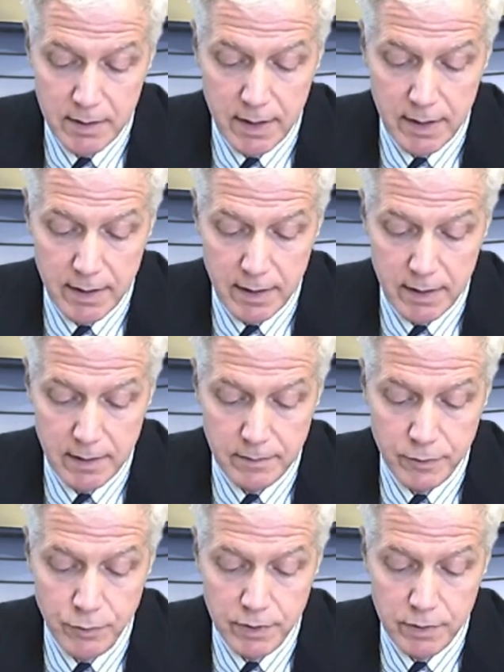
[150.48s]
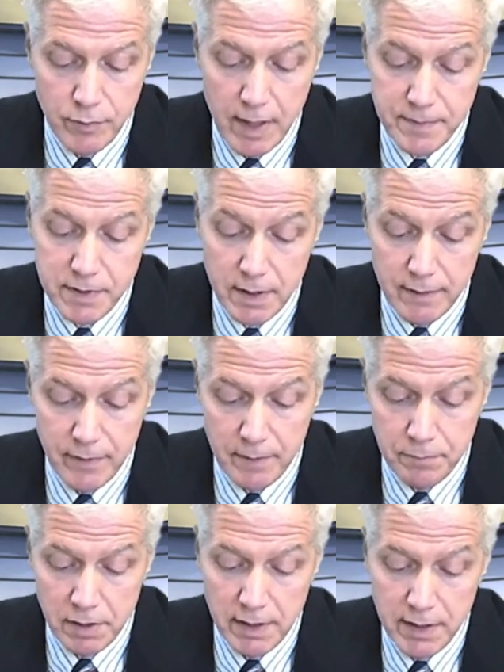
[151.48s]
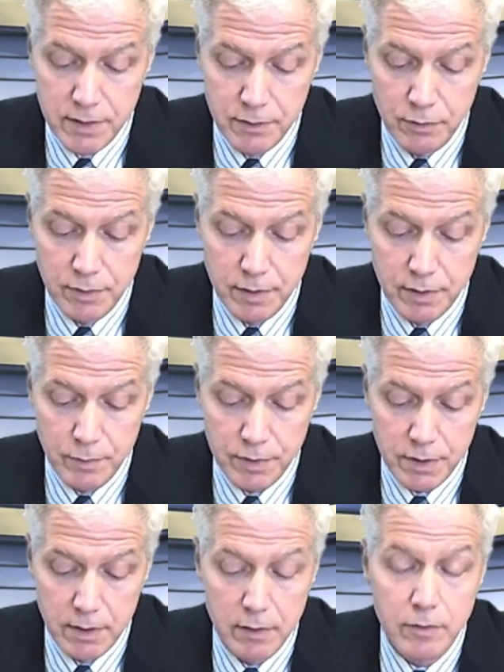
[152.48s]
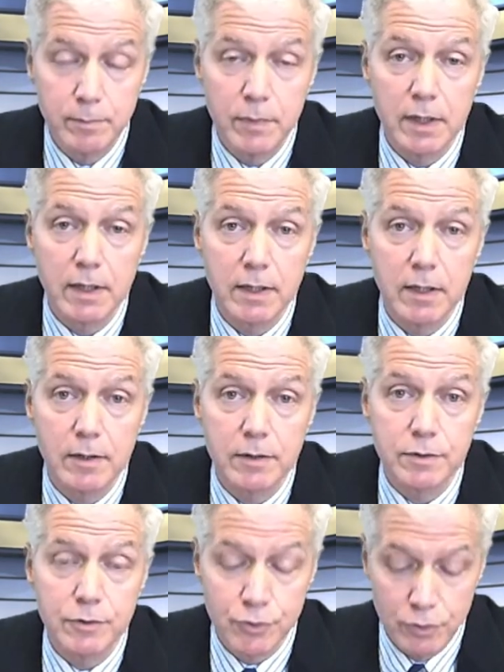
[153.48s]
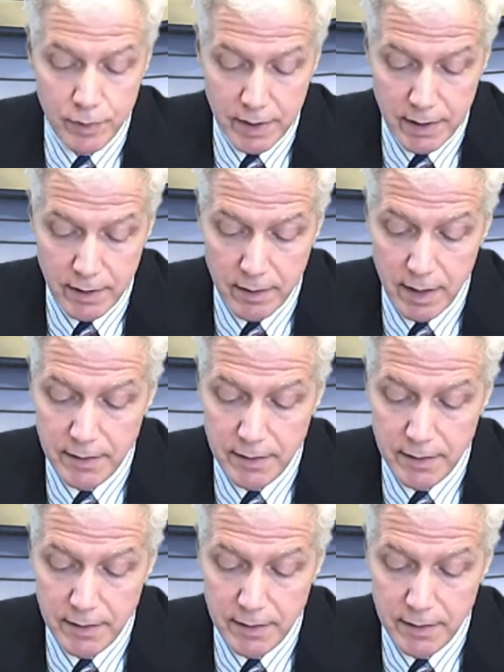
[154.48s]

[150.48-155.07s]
The union rep said, if police knew that there was $100 million in jewelry here,